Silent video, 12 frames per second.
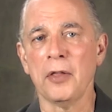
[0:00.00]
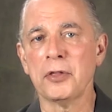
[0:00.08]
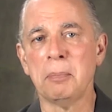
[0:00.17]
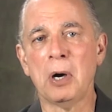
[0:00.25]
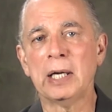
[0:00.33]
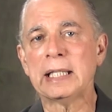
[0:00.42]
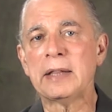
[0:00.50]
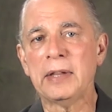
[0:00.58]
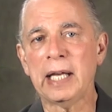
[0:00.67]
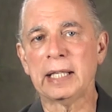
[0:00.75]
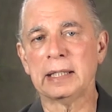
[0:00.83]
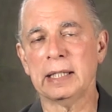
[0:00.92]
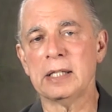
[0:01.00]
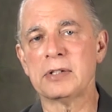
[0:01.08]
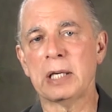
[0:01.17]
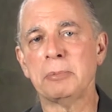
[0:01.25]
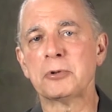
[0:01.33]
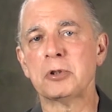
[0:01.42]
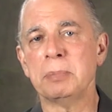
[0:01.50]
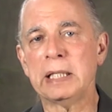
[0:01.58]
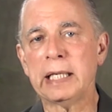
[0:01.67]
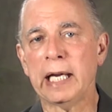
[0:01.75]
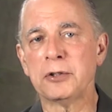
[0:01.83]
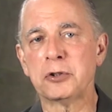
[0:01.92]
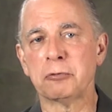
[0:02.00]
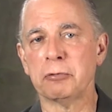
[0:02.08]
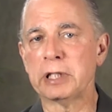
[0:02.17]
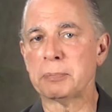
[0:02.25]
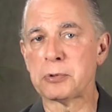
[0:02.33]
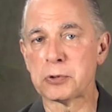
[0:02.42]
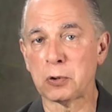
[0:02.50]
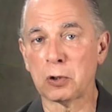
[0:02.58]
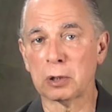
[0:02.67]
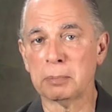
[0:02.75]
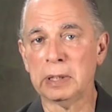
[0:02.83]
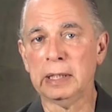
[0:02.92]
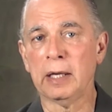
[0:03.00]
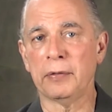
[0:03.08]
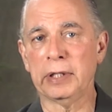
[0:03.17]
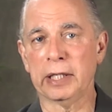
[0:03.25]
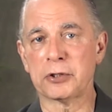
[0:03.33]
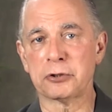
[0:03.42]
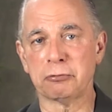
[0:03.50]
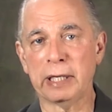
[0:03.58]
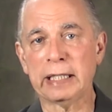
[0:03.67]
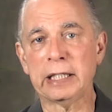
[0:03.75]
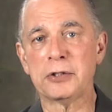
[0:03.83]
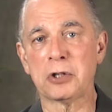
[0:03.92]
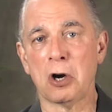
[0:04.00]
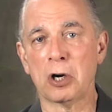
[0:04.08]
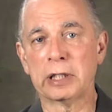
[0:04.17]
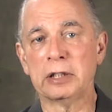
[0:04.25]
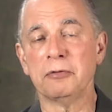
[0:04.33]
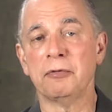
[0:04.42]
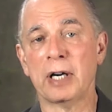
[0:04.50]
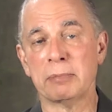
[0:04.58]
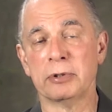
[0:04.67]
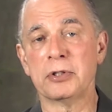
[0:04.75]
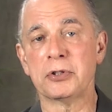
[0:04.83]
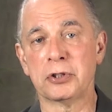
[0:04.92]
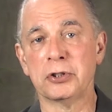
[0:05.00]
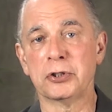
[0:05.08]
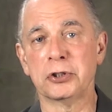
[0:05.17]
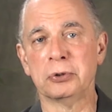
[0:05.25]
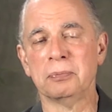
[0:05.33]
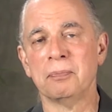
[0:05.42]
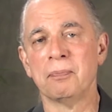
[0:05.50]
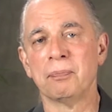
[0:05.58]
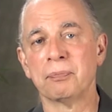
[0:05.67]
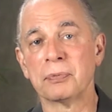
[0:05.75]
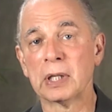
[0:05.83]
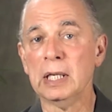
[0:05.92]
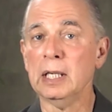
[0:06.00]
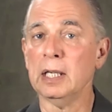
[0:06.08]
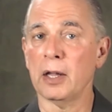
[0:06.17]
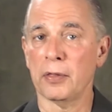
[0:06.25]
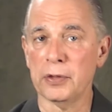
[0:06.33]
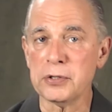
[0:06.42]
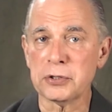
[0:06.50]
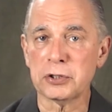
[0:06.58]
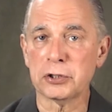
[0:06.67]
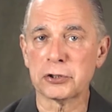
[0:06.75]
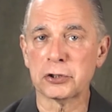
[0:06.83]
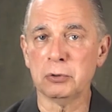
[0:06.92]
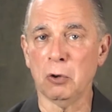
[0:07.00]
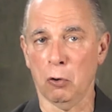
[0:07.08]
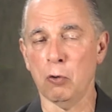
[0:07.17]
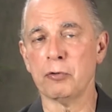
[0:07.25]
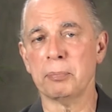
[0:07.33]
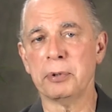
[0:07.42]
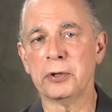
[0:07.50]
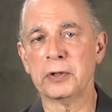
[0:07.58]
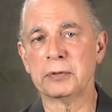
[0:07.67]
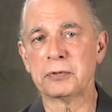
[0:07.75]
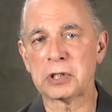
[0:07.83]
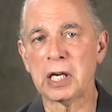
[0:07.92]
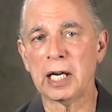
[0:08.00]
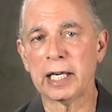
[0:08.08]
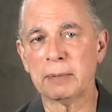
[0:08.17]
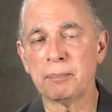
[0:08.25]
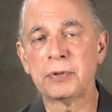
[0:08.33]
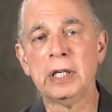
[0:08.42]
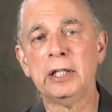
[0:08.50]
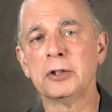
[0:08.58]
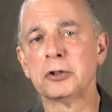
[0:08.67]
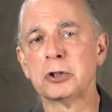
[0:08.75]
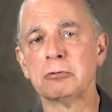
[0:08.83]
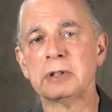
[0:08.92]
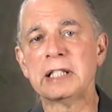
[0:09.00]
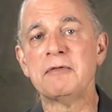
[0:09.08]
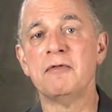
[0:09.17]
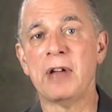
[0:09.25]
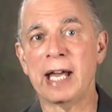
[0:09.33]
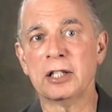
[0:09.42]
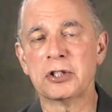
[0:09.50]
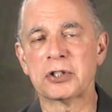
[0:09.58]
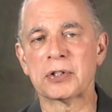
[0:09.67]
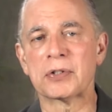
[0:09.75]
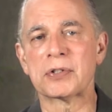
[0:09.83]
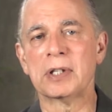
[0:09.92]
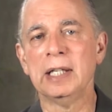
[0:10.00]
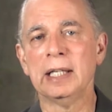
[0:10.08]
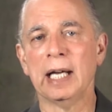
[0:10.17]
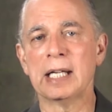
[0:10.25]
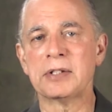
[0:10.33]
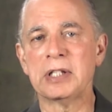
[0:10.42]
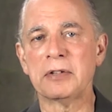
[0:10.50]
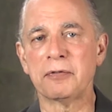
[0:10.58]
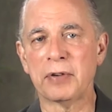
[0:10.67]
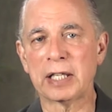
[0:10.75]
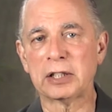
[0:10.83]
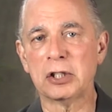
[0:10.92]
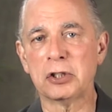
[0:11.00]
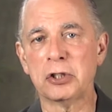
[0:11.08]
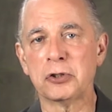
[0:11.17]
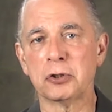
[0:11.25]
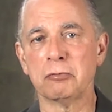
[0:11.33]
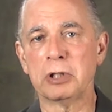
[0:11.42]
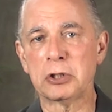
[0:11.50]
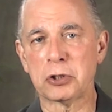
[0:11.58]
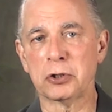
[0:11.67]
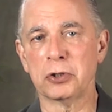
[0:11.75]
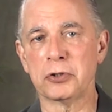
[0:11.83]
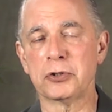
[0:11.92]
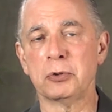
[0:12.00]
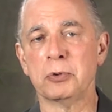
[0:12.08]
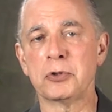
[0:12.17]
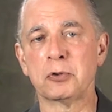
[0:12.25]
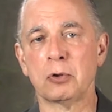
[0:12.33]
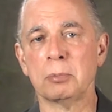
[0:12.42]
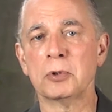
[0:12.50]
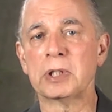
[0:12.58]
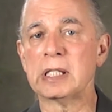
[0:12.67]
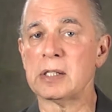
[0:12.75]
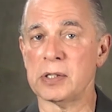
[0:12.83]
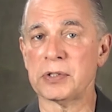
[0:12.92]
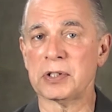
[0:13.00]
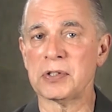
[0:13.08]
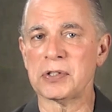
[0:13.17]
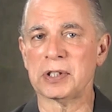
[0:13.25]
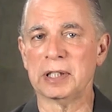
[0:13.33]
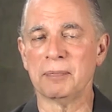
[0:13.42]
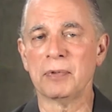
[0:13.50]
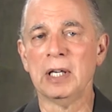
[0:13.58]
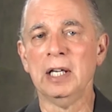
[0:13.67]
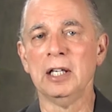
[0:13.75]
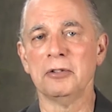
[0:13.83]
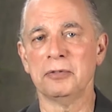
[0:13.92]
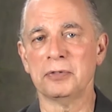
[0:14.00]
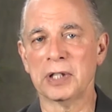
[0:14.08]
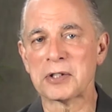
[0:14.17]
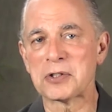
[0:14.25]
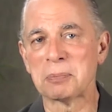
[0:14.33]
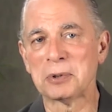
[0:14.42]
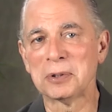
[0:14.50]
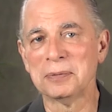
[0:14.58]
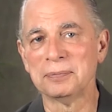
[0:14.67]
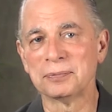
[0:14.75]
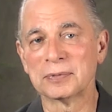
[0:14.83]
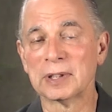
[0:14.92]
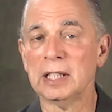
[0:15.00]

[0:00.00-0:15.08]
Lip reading: The body then is able to begin to reabsorb the extraneous hardened fibrinous tissue. This tissue, over a period of time, literally vanishes as the affected tissue returns to its normal consistency, flexible,